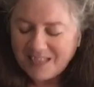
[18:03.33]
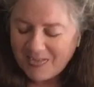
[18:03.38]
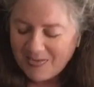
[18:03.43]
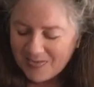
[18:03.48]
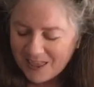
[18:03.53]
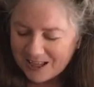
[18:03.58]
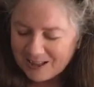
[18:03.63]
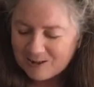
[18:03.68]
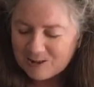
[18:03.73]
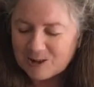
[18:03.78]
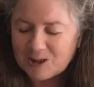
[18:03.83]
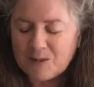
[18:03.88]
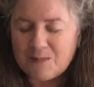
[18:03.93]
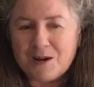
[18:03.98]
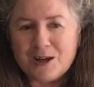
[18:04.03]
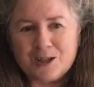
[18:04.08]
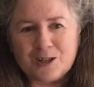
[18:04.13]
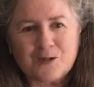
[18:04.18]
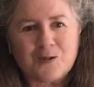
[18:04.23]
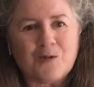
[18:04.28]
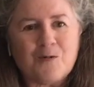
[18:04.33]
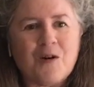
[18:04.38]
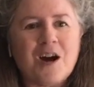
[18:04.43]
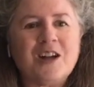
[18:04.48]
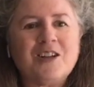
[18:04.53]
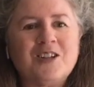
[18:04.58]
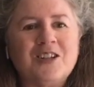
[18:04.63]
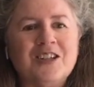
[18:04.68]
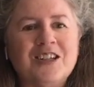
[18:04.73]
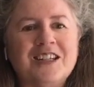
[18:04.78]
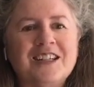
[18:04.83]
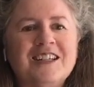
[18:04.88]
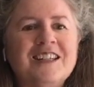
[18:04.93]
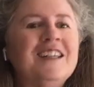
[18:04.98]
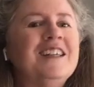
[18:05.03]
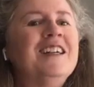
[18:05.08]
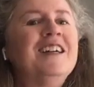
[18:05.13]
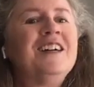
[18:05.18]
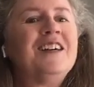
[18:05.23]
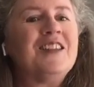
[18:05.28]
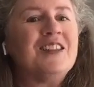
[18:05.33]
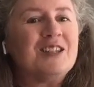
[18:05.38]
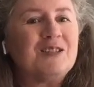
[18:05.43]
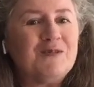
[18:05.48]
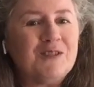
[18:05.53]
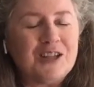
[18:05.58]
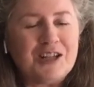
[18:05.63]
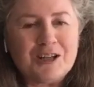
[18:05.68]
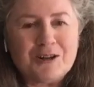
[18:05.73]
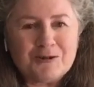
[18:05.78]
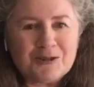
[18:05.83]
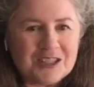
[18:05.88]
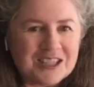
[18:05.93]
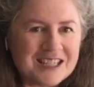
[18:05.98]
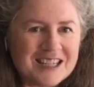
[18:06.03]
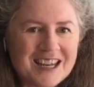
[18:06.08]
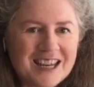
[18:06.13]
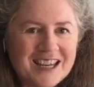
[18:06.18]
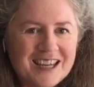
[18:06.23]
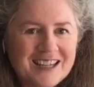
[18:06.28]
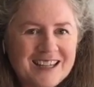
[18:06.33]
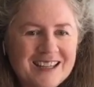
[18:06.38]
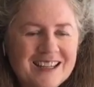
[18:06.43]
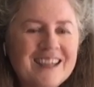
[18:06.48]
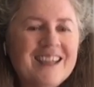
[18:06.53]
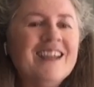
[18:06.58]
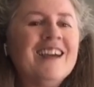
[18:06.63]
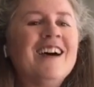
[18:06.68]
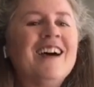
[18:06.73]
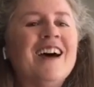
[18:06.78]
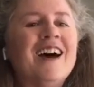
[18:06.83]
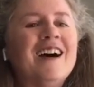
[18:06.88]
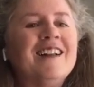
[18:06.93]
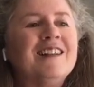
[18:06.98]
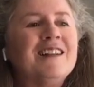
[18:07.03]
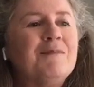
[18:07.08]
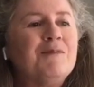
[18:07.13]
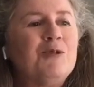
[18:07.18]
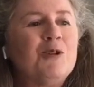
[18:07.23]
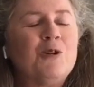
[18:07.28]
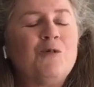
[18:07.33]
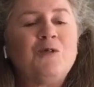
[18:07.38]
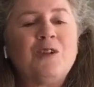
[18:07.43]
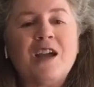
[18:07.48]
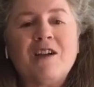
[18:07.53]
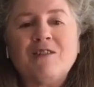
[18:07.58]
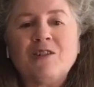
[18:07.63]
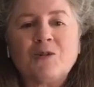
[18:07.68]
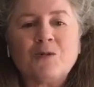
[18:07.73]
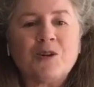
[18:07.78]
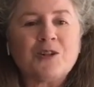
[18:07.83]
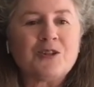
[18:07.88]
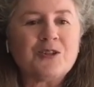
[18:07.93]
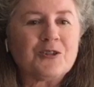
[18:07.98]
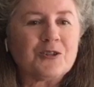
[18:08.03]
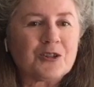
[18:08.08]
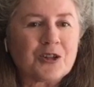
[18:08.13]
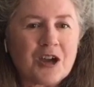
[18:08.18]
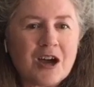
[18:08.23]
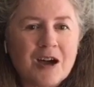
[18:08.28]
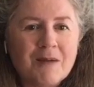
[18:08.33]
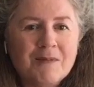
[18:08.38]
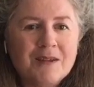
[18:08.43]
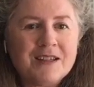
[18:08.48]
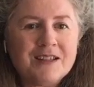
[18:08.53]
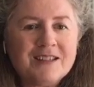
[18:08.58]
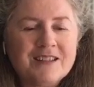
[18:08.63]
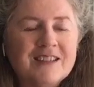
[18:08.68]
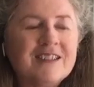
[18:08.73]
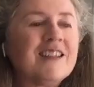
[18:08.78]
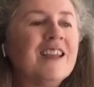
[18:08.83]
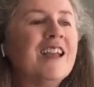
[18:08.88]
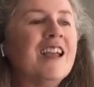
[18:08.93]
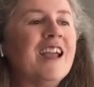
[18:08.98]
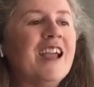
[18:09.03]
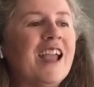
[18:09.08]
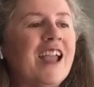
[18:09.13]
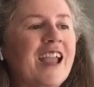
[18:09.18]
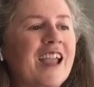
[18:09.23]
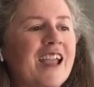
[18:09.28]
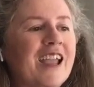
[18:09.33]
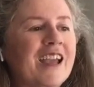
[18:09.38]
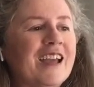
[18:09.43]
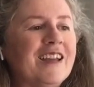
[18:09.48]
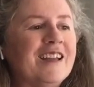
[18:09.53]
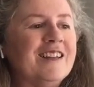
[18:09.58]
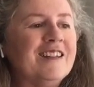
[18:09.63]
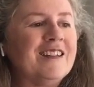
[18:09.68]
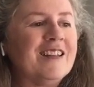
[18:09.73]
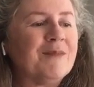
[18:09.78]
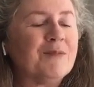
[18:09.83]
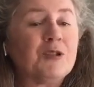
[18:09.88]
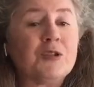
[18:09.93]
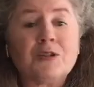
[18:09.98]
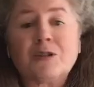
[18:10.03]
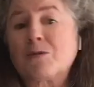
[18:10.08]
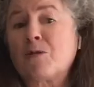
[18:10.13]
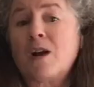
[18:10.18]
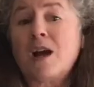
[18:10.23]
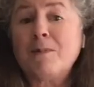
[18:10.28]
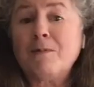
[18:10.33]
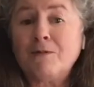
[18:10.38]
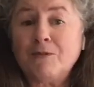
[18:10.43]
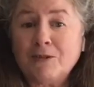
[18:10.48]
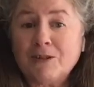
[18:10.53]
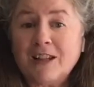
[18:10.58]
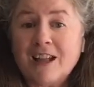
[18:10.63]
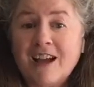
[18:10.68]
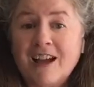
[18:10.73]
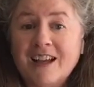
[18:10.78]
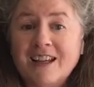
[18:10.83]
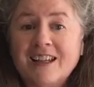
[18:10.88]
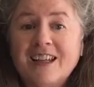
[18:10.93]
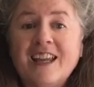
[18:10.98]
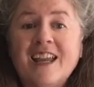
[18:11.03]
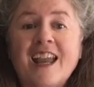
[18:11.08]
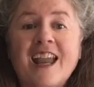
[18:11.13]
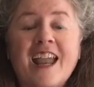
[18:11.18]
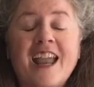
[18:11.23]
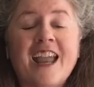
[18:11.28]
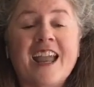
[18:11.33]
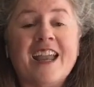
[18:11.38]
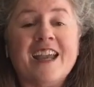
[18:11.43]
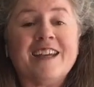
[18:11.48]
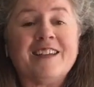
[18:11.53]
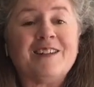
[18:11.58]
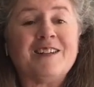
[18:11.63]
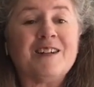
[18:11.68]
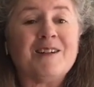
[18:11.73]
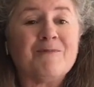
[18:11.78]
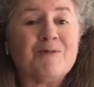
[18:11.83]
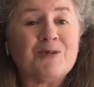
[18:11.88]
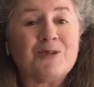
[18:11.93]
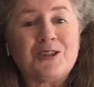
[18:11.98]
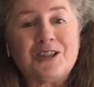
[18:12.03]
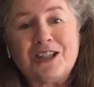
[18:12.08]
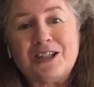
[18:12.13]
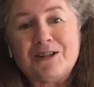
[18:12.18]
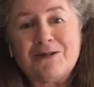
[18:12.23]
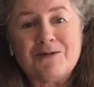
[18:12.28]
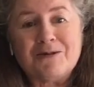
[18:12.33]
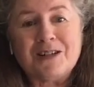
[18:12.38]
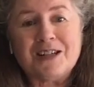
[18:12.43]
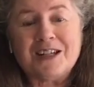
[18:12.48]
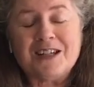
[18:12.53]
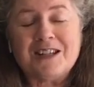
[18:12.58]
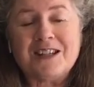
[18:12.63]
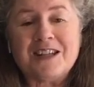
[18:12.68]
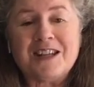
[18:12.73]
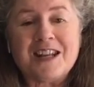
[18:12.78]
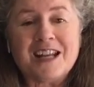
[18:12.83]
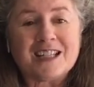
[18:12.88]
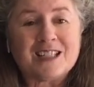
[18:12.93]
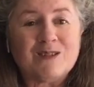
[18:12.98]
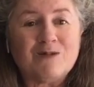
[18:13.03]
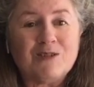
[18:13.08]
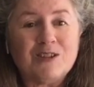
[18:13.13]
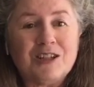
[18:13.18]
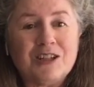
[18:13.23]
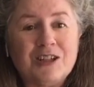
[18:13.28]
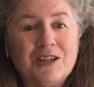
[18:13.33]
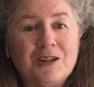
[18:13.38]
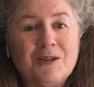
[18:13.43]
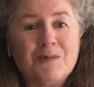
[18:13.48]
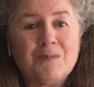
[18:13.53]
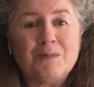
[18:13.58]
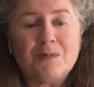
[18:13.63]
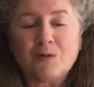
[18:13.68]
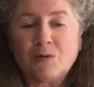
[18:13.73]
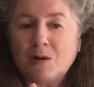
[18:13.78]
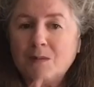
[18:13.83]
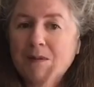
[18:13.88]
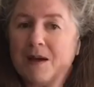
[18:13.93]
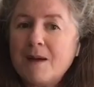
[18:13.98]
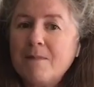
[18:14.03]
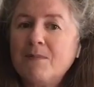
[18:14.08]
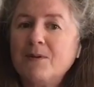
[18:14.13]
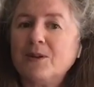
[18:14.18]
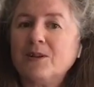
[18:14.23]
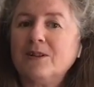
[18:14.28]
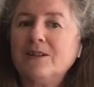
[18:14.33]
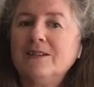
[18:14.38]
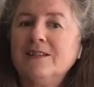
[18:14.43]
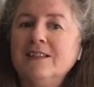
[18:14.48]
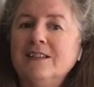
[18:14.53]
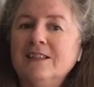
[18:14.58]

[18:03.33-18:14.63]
thank you so much for watching this video today. Let me know if you have any questions or comments. And subscribe if you'd like, and we'll see you in the next video. But remember,